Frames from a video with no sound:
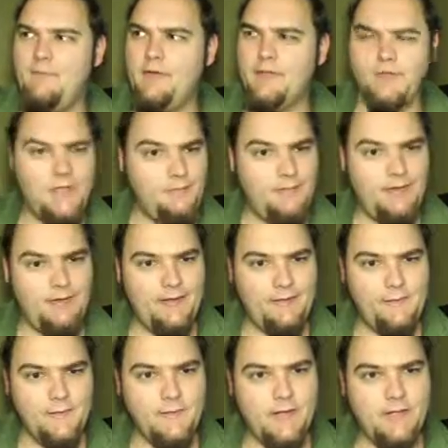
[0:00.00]
There should be a
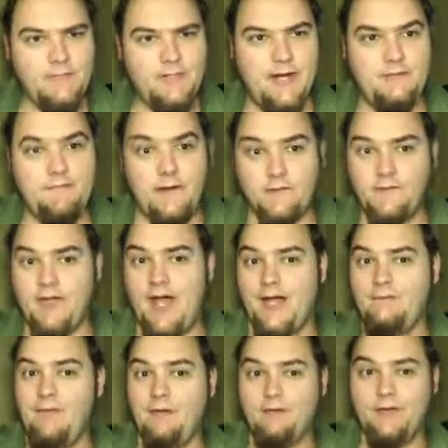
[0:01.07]
link in the description. If there's
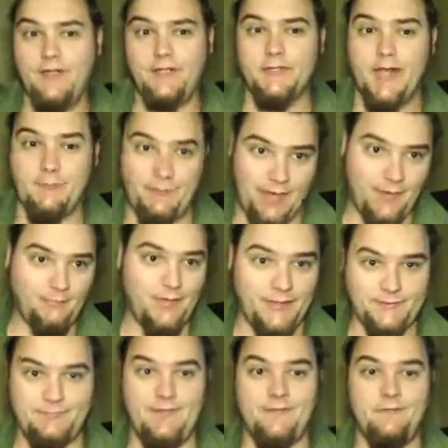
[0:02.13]
not, feel free to drop by and
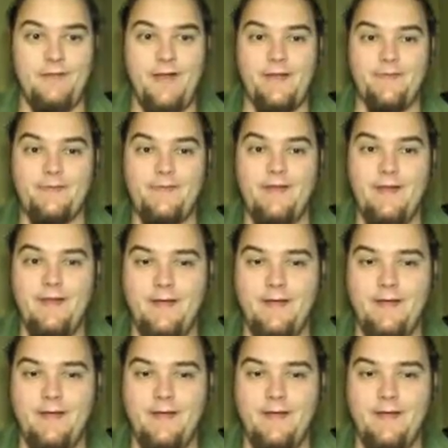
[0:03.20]
punch me in the face.